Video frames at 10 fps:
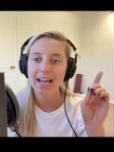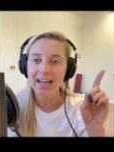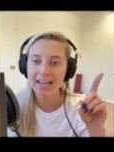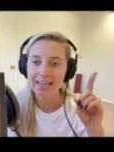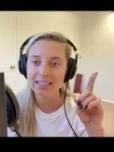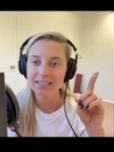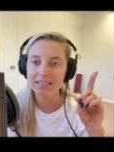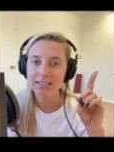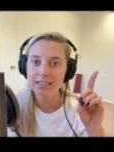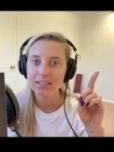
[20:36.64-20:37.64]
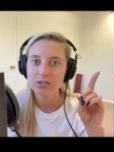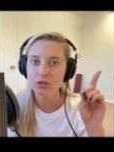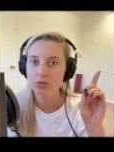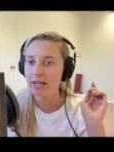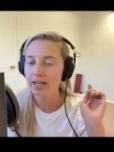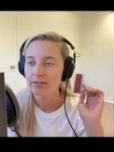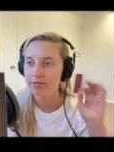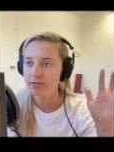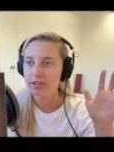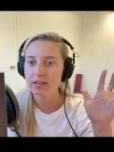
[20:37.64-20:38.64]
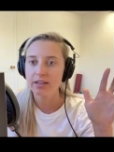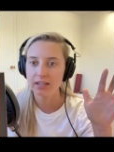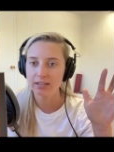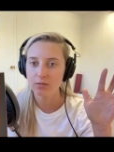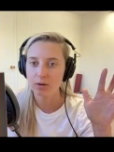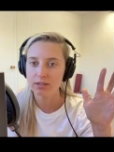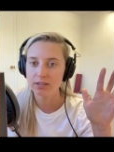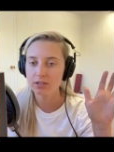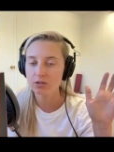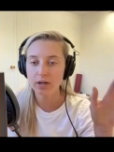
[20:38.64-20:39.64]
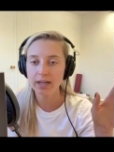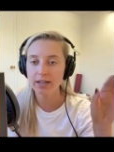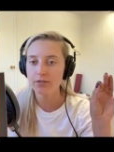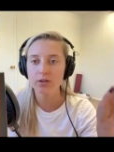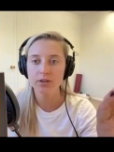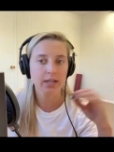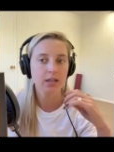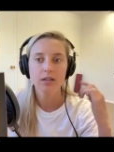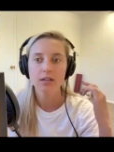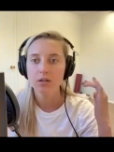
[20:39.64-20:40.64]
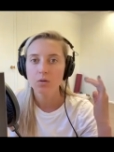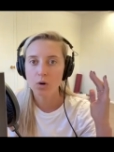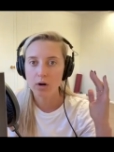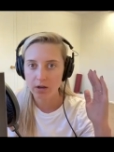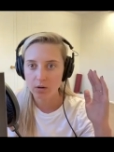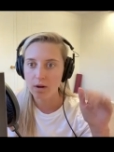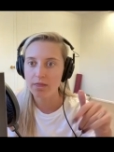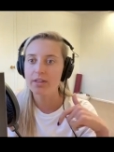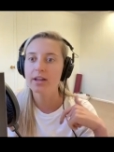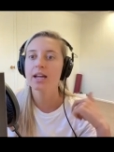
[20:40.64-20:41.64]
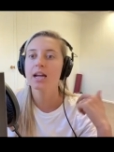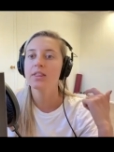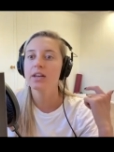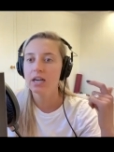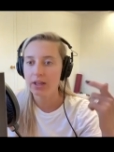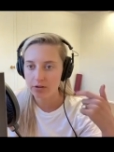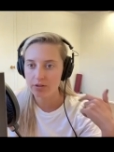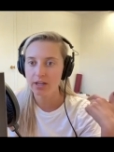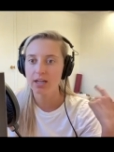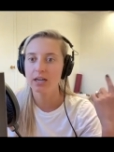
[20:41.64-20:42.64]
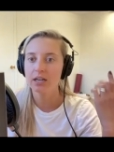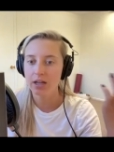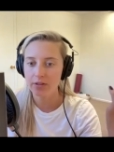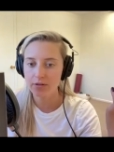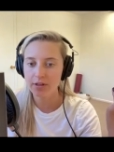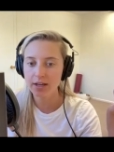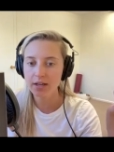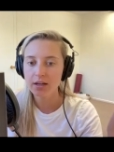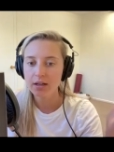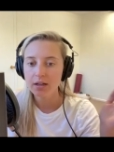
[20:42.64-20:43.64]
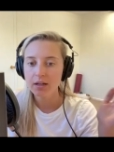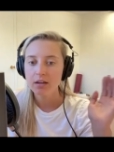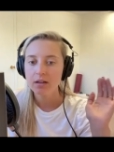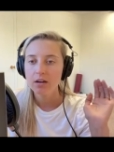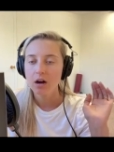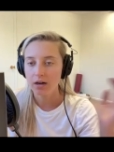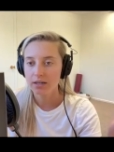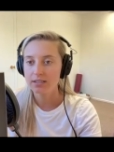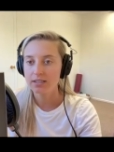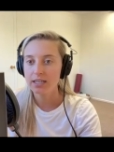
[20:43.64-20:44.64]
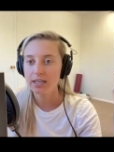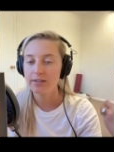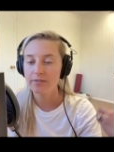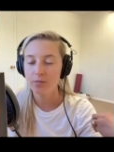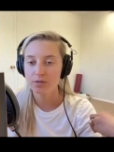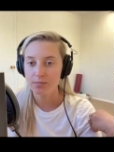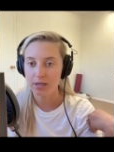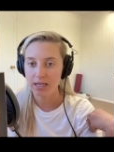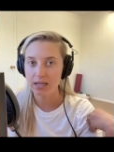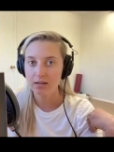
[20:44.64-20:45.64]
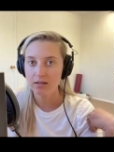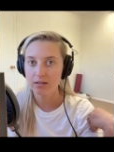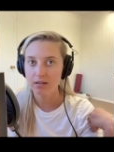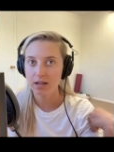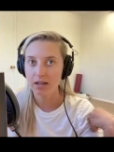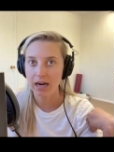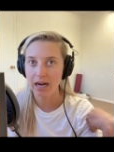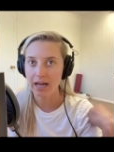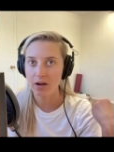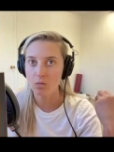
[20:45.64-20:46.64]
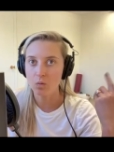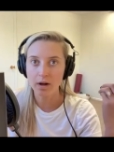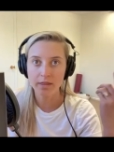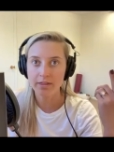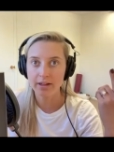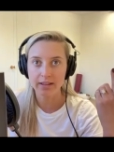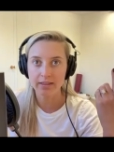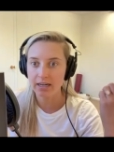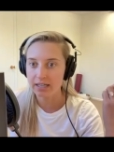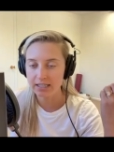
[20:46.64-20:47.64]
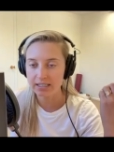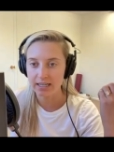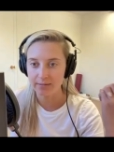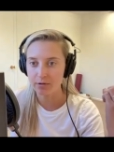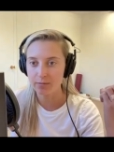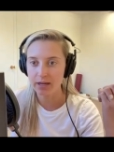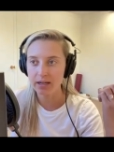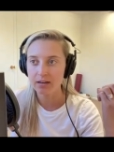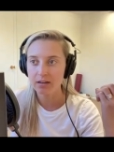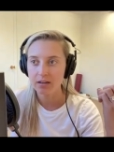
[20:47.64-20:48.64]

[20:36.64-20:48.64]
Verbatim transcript: and do like fifteen things at once. It's great if you can like work in one thing and then another thing and another thing. Honestly, if it was me and I had one thing that I needed to implement,